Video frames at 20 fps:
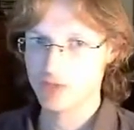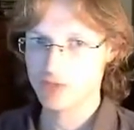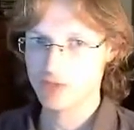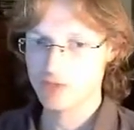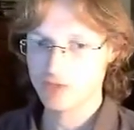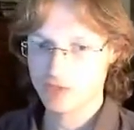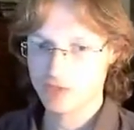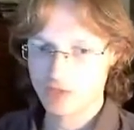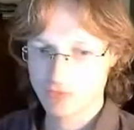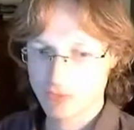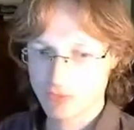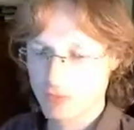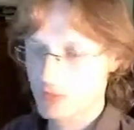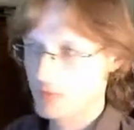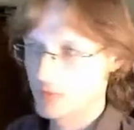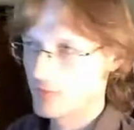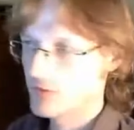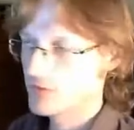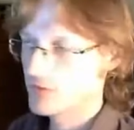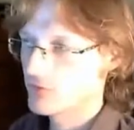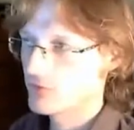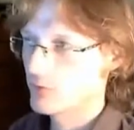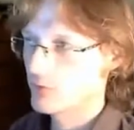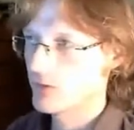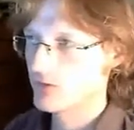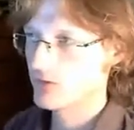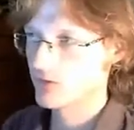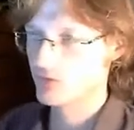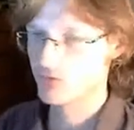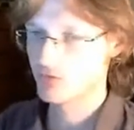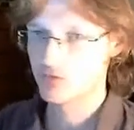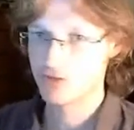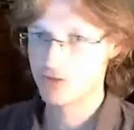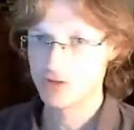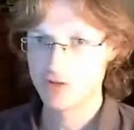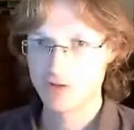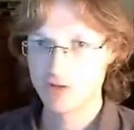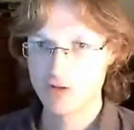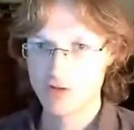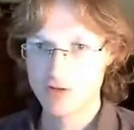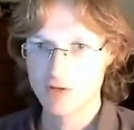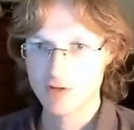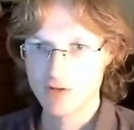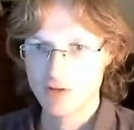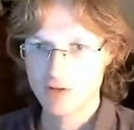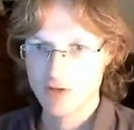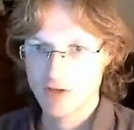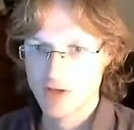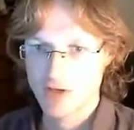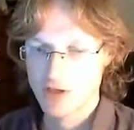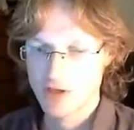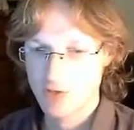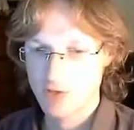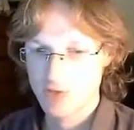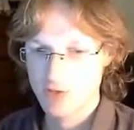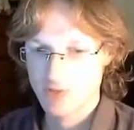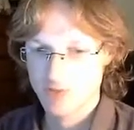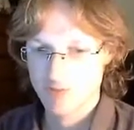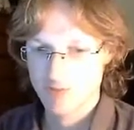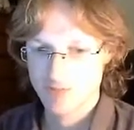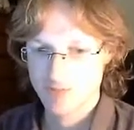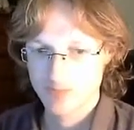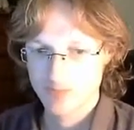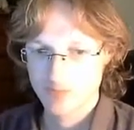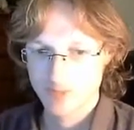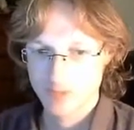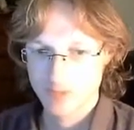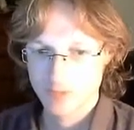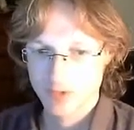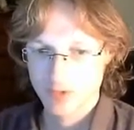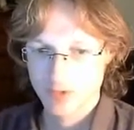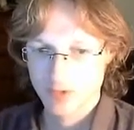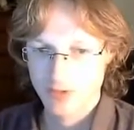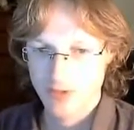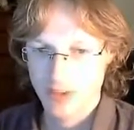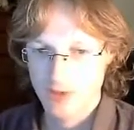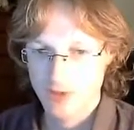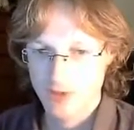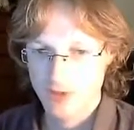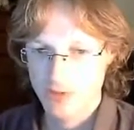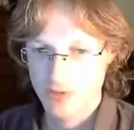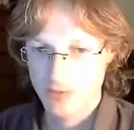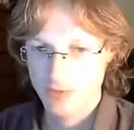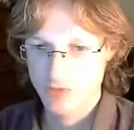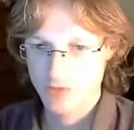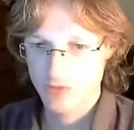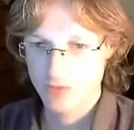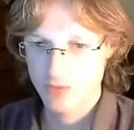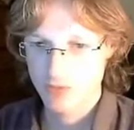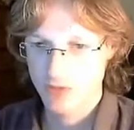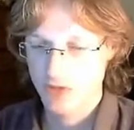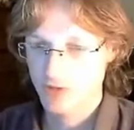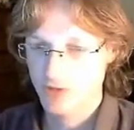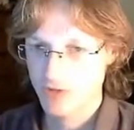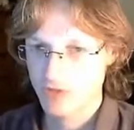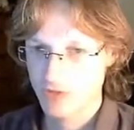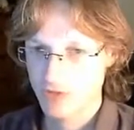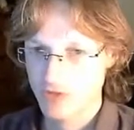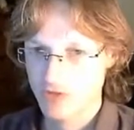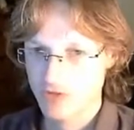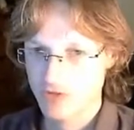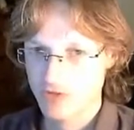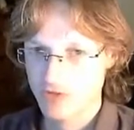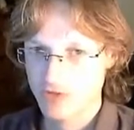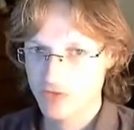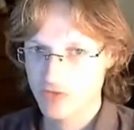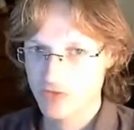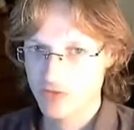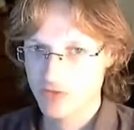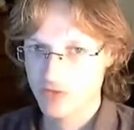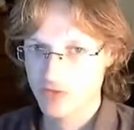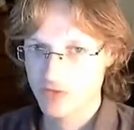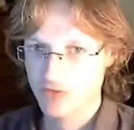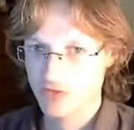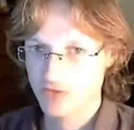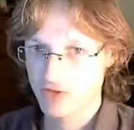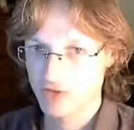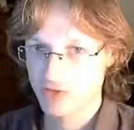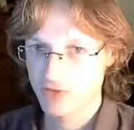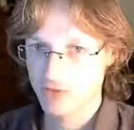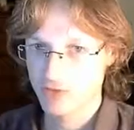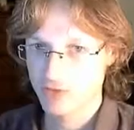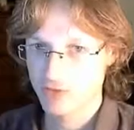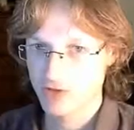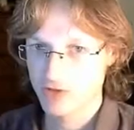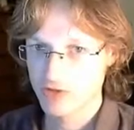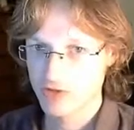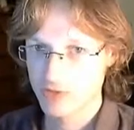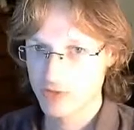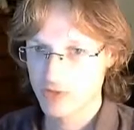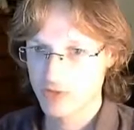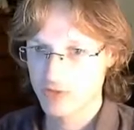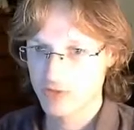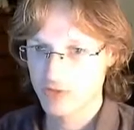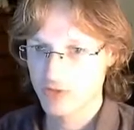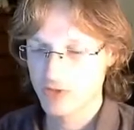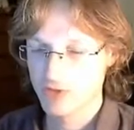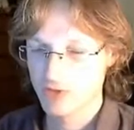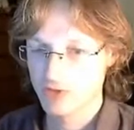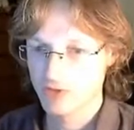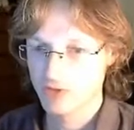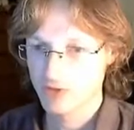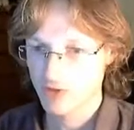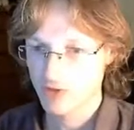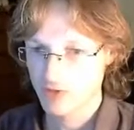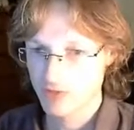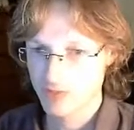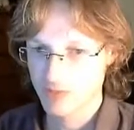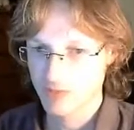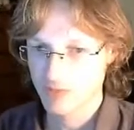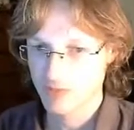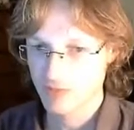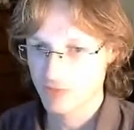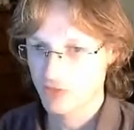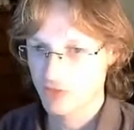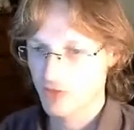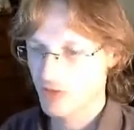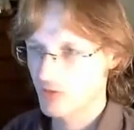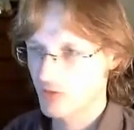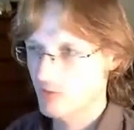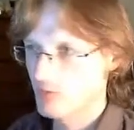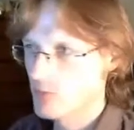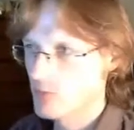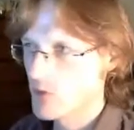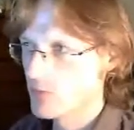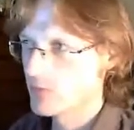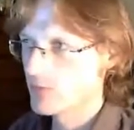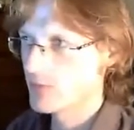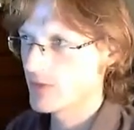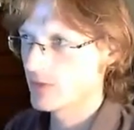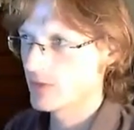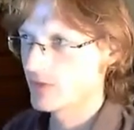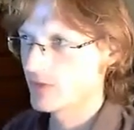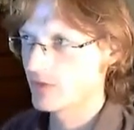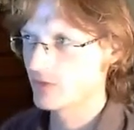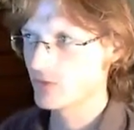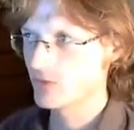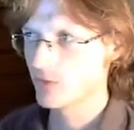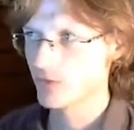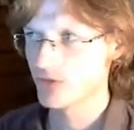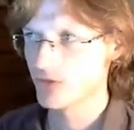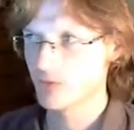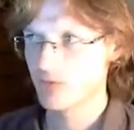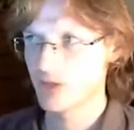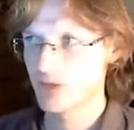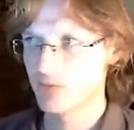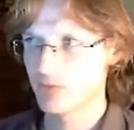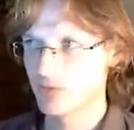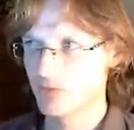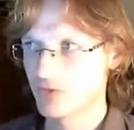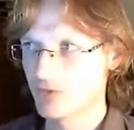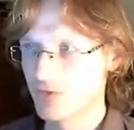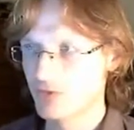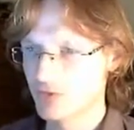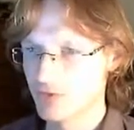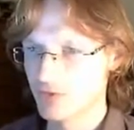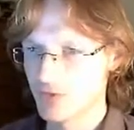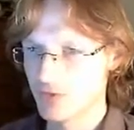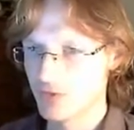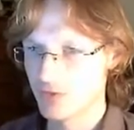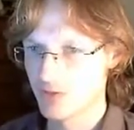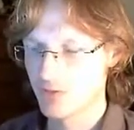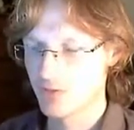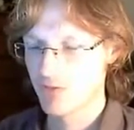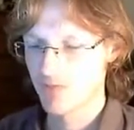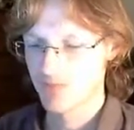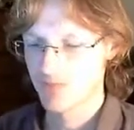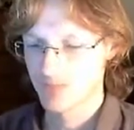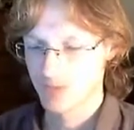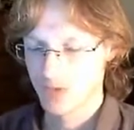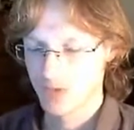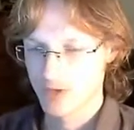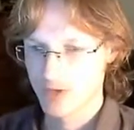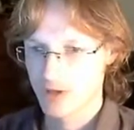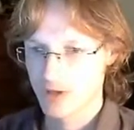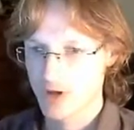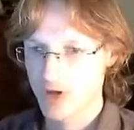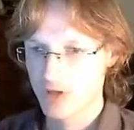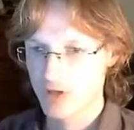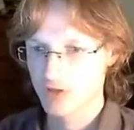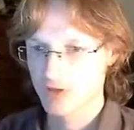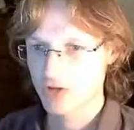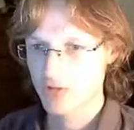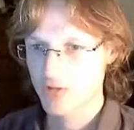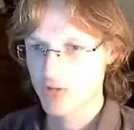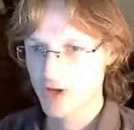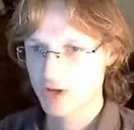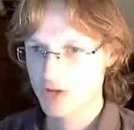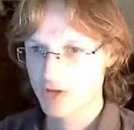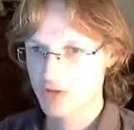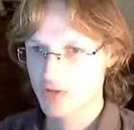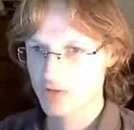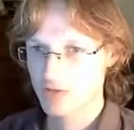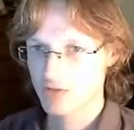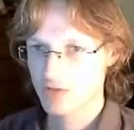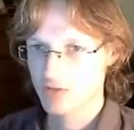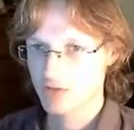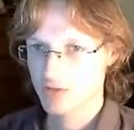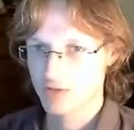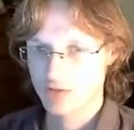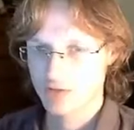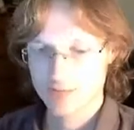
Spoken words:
You just have to look at Venezuela to see how when a market crisis hits the essentials that you don't even think a moment about, like toilet paper, suddenly become hot commodities.